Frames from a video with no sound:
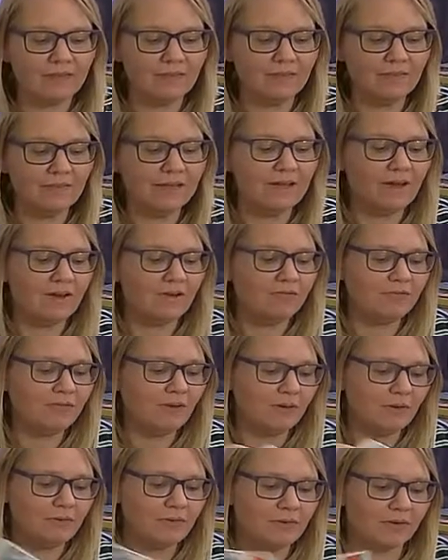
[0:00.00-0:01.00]
They got to
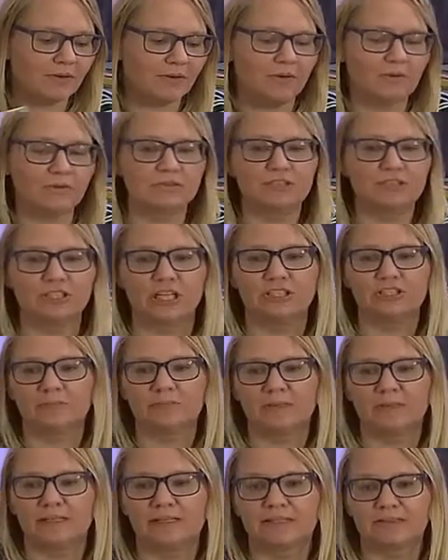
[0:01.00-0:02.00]
follow their own
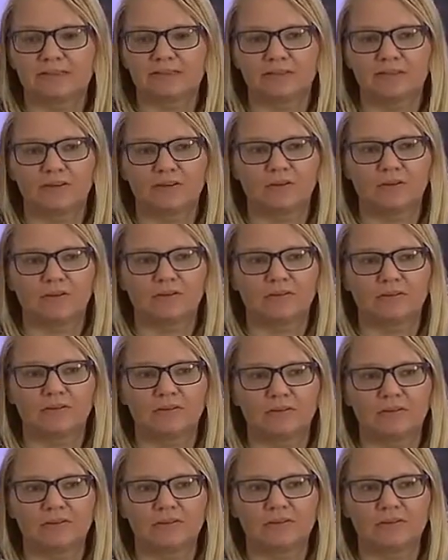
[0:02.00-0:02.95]
judgment, their own,